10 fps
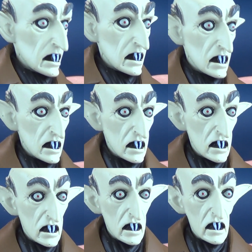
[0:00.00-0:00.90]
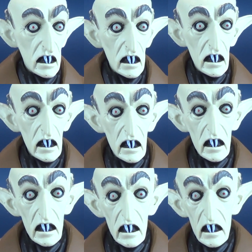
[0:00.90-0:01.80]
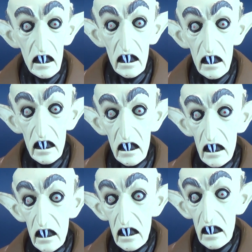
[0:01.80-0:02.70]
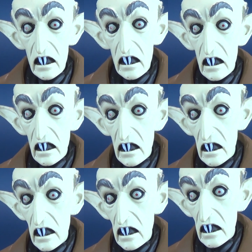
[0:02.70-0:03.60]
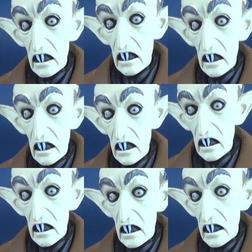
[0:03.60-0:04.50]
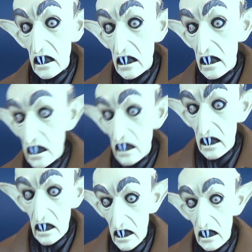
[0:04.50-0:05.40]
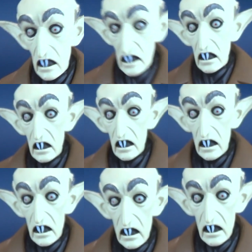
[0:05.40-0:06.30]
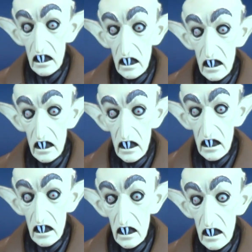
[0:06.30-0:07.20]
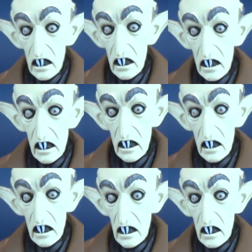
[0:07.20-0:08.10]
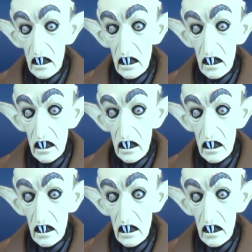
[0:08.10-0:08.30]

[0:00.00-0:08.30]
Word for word: what you could expect almost to run into in, say, a Hanna-Barbera cartoon. I don't know if you would run into, I guess you could.